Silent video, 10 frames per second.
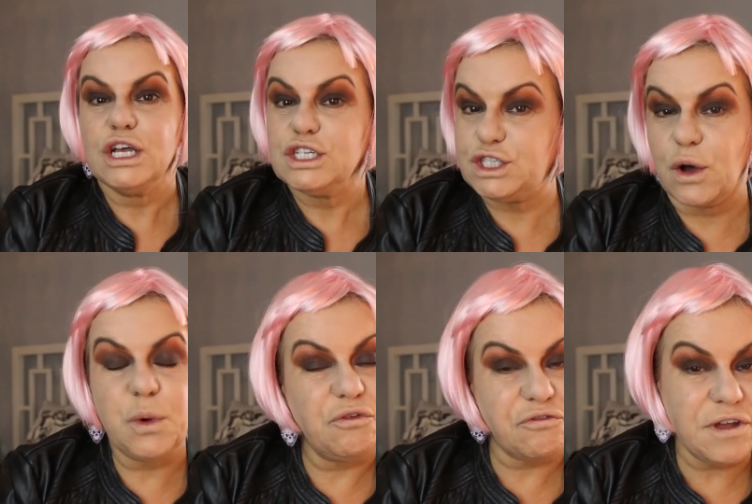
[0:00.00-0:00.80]
So
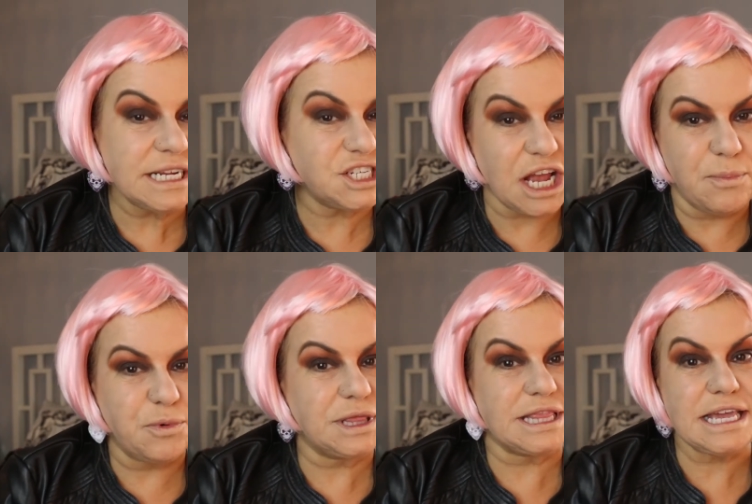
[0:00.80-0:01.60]
we'll finish up
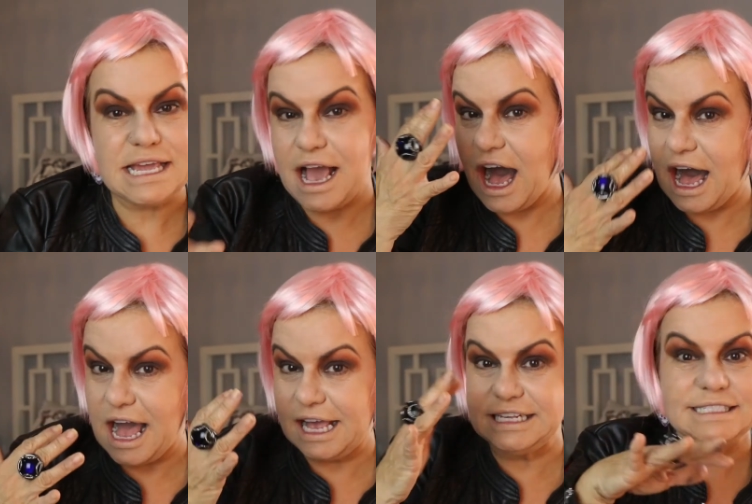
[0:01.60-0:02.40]
with the
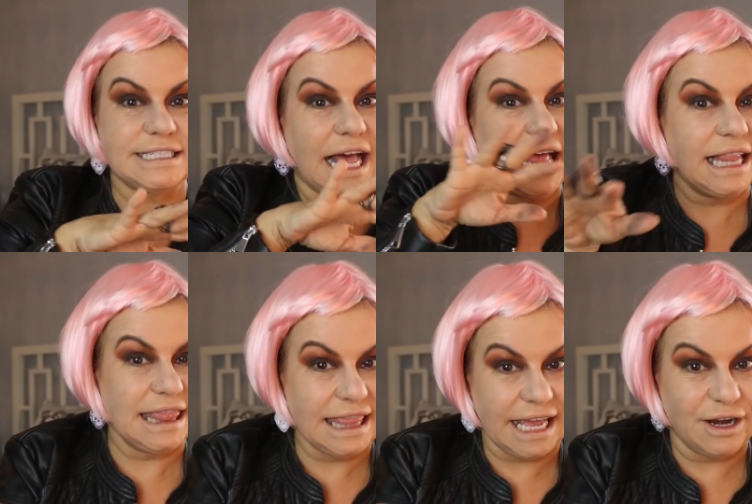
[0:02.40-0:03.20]
eyes
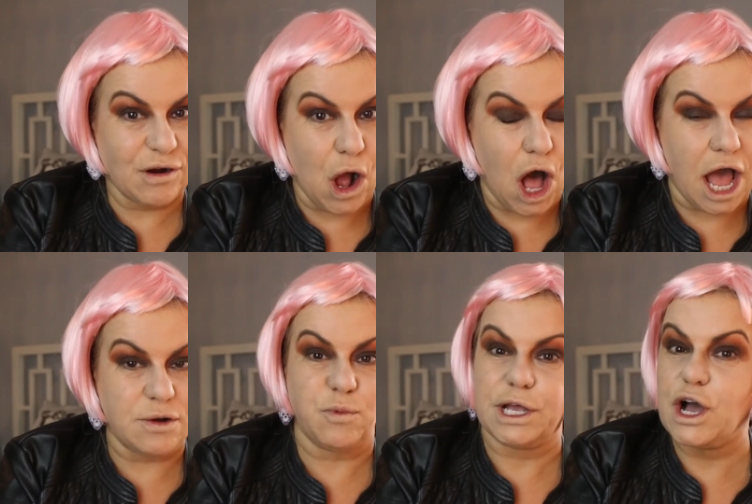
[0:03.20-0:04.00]
Later
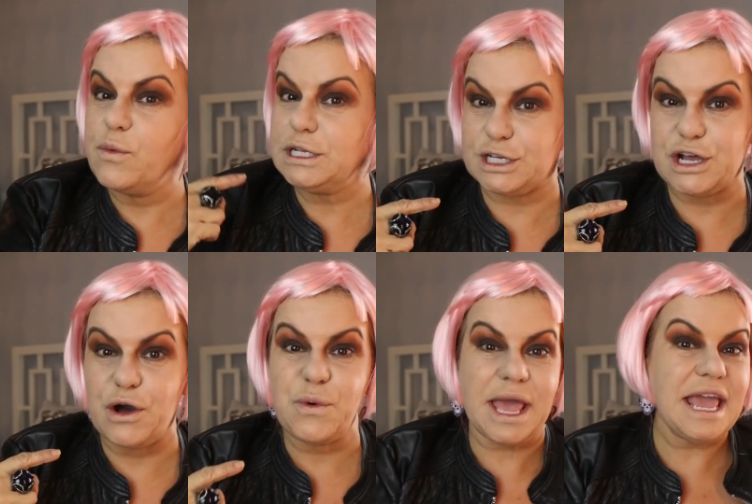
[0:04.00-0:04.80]
on, we're going to
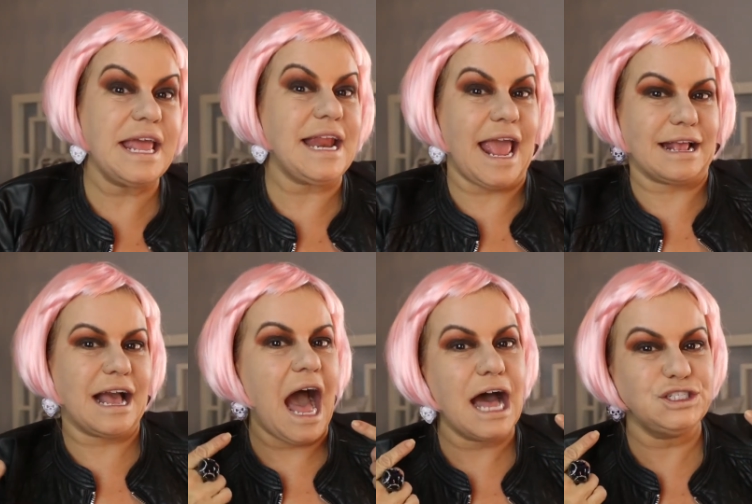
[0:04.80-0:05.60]
go in and
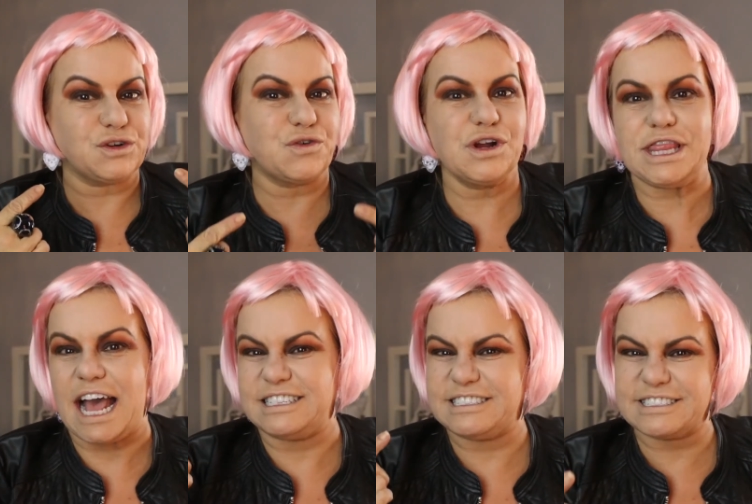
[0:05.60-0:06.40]
contour
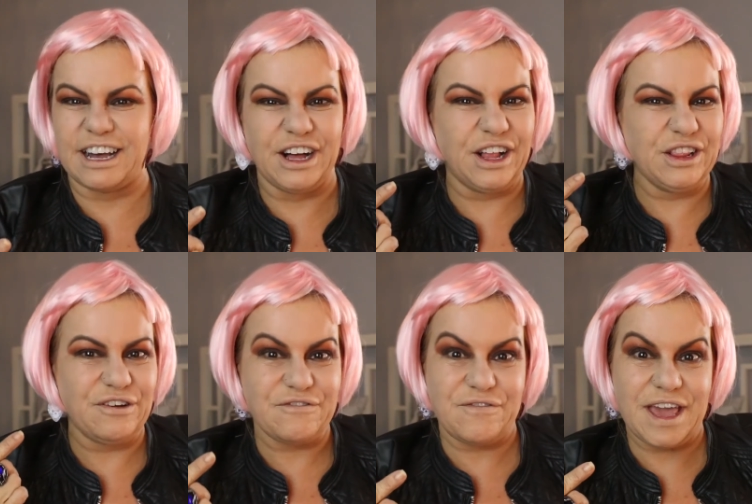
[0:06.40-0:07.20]
that
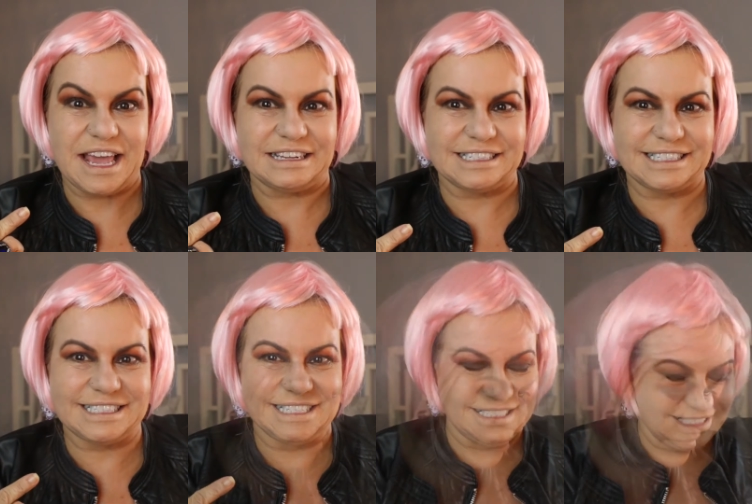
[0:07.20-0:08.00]
skull
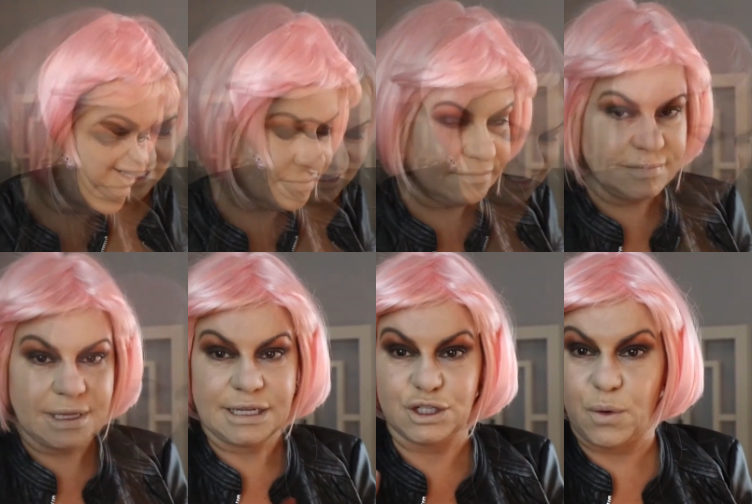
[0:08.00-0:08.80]
face.
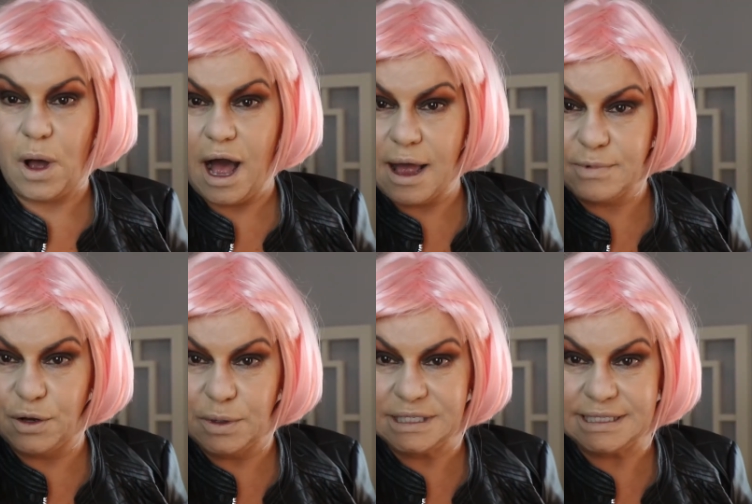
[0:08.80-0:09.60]
So I'm
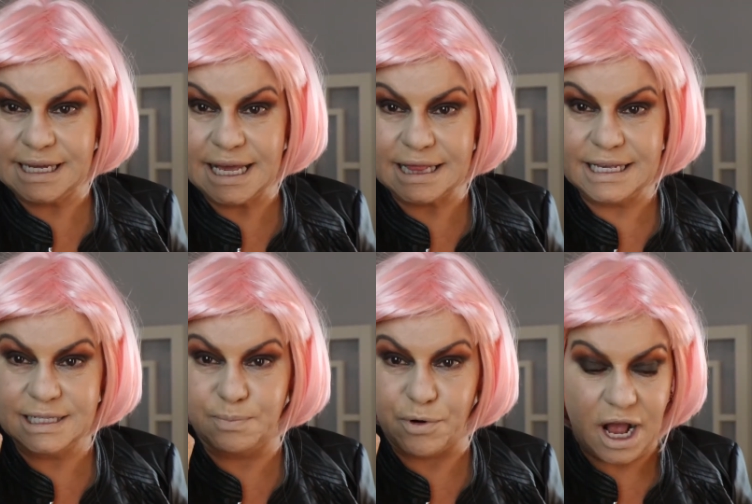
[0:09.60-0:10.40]
going to take
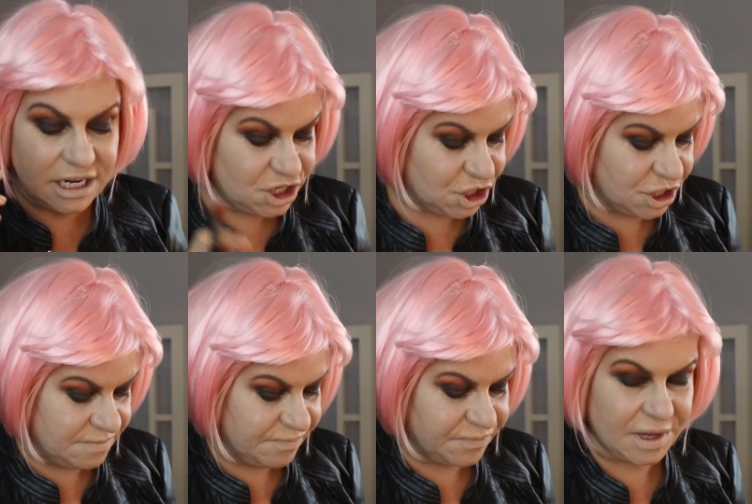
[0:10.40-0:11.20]
this
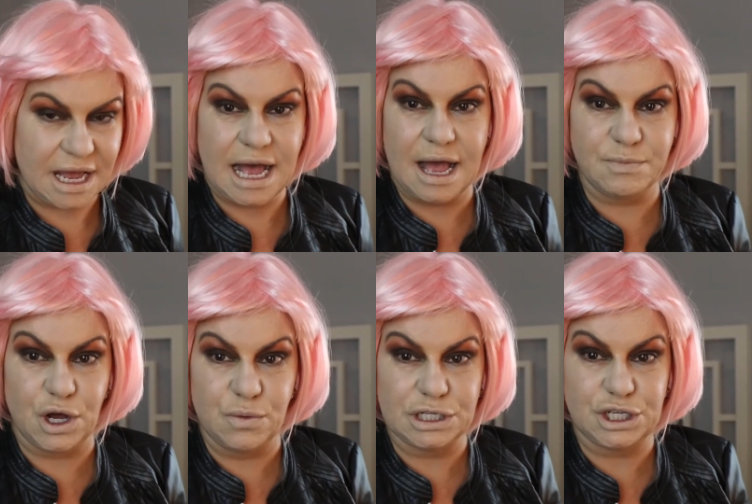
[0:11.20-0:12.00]
brush. I'm
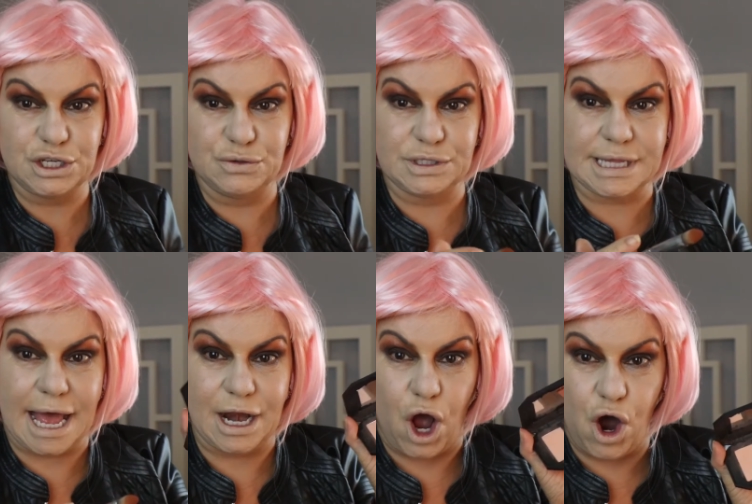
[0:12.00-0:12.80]
going to use
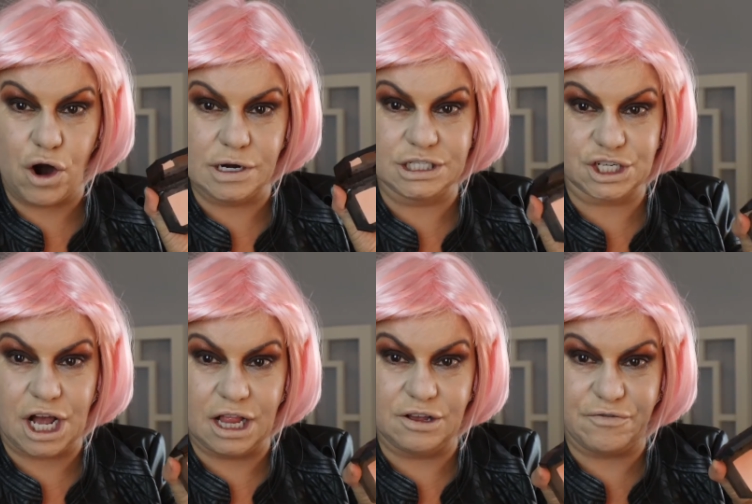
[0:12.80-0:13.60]
that orange
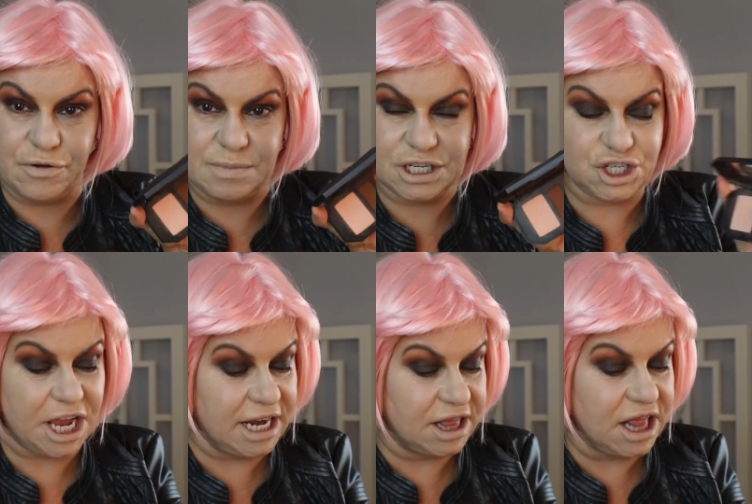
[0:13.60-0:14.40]
color from the
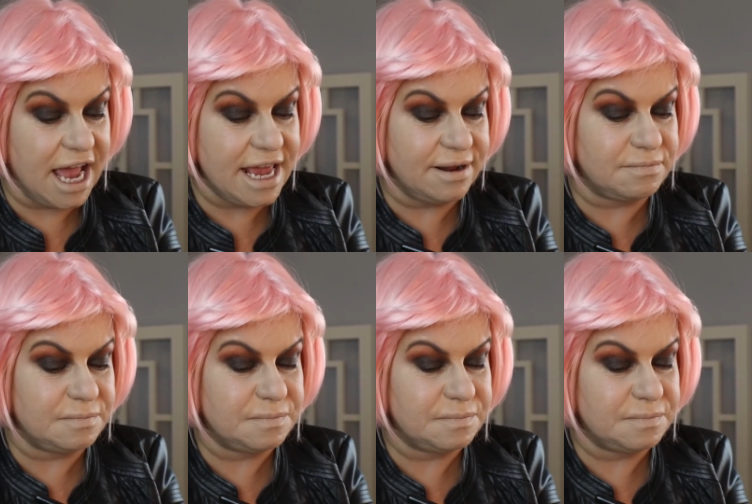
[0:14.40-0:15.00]
shade and light